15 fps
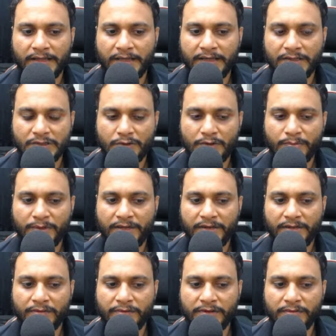It does not
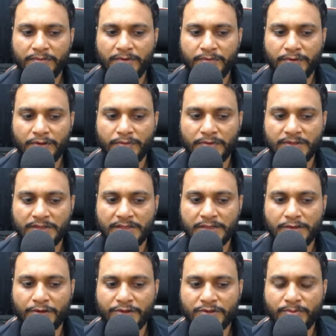matter even if the frequency
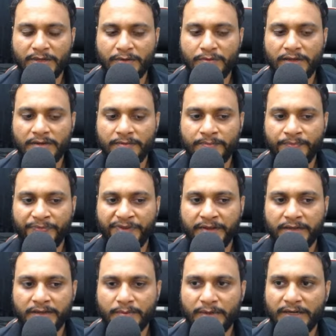is lost by 1,
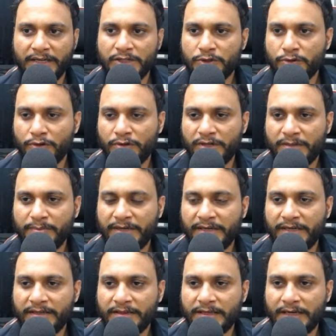but I should only
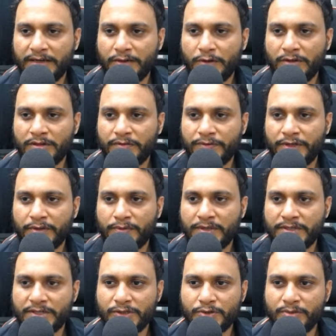maintain that all the
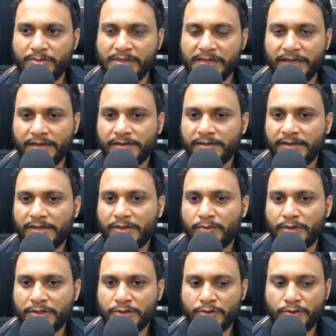frequencies should be greater than
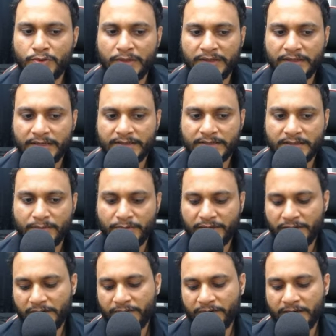equals to 2, and that is
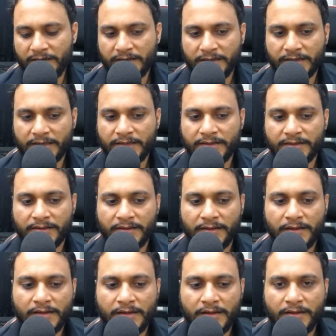completely fine here, right?
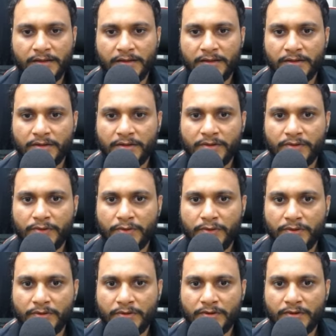
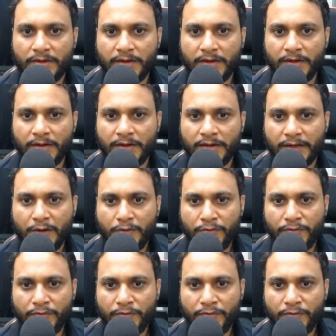So now